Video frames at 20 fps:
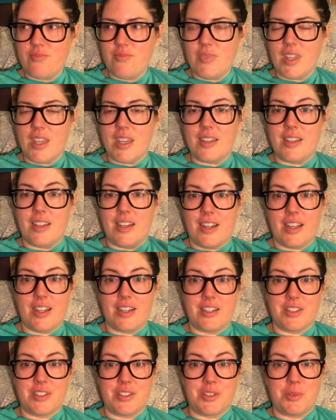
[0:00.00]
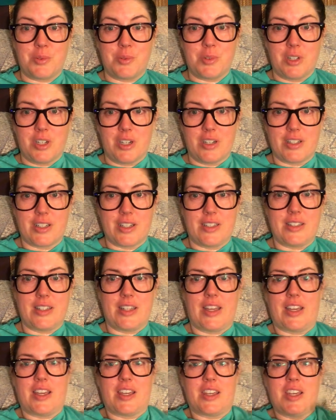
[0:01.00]
and then I had to go to work and
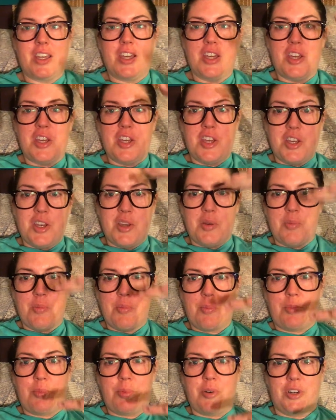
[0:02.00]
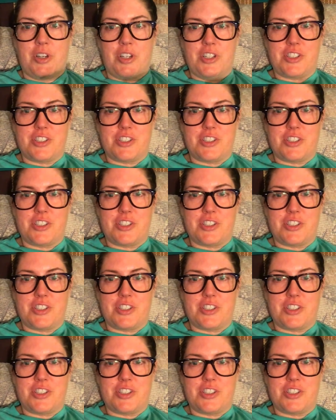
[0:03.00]
like push